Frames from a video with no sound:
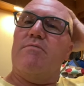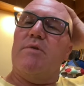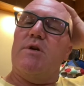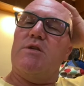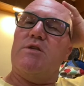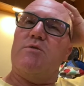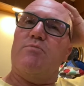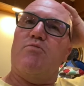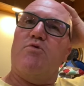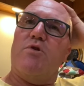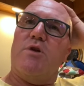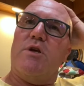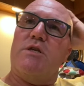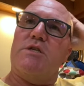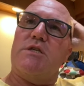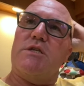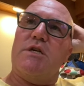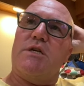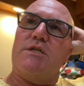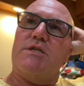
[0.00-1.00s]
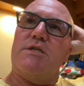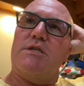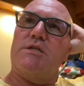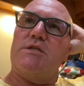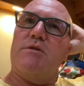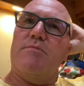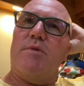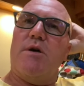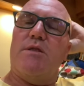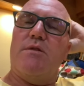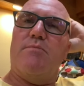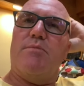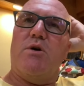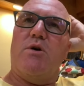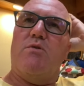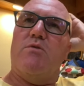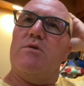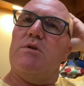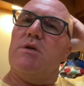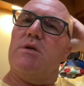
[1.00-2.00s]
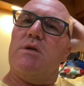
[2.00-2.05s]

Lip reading: It's a pretty slick system on the boat.